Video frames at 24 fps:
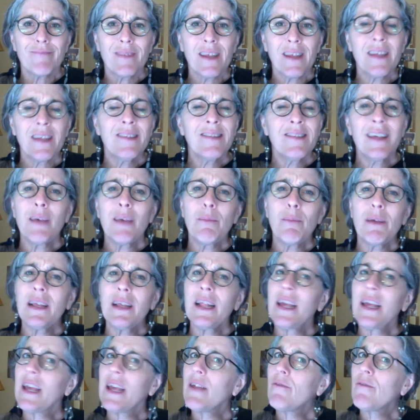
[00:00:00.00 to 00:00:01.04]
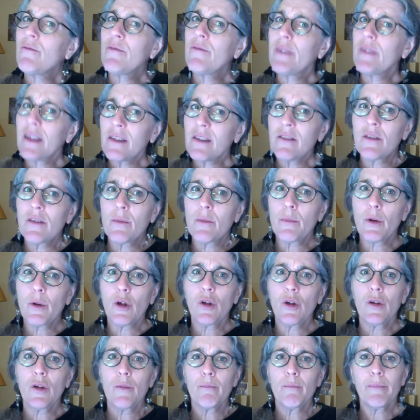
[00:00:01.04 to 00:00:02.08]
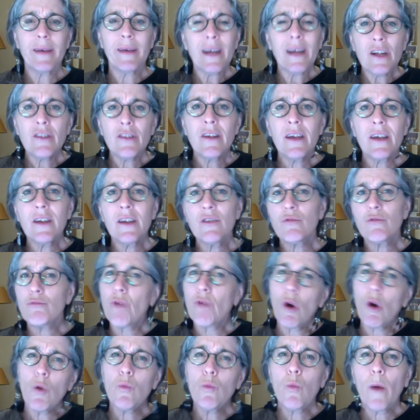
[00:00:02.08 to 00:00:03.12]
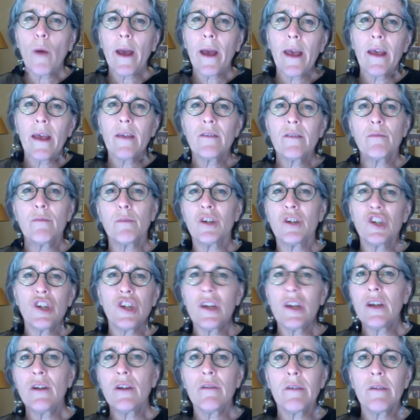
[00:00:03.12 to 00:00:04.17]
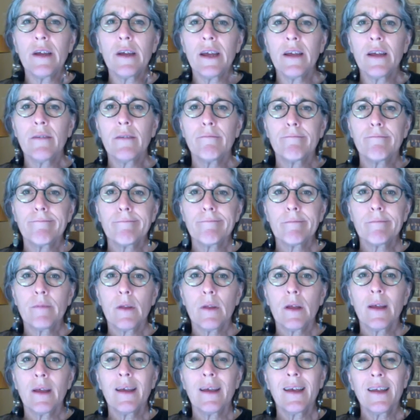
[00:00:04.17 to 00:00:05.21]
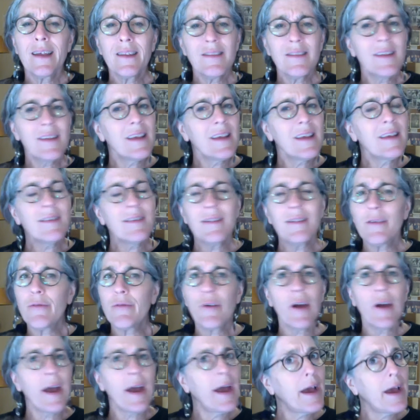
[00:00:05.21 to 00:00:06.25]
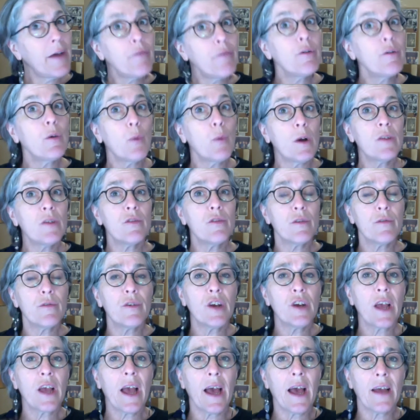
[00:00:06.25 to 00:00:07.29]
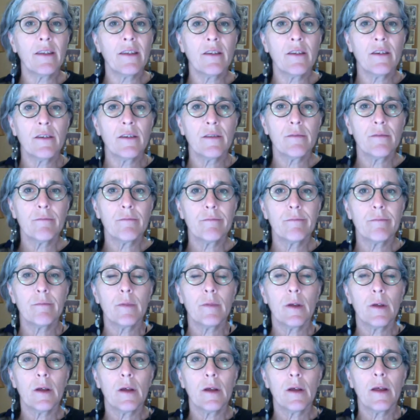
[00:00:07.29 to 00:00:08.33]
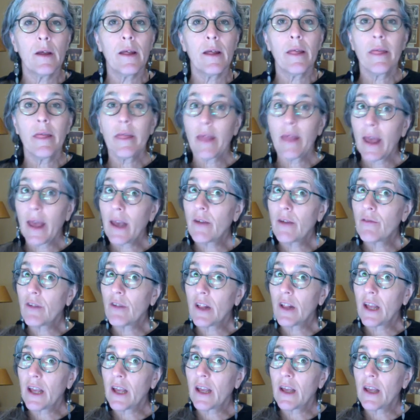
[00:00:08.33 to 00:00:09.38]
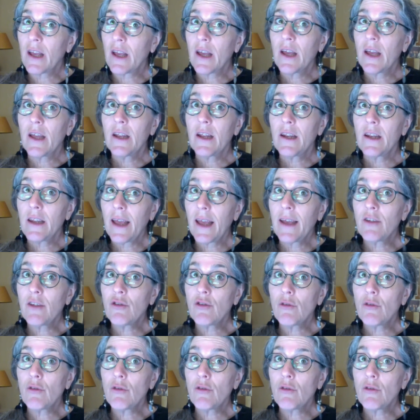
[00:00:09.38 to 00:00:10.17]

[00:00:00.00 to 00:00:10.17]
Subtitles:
seemingly invincible buildings, roadways, machinery, it's easy for everyone to forget. Thankfully, Nature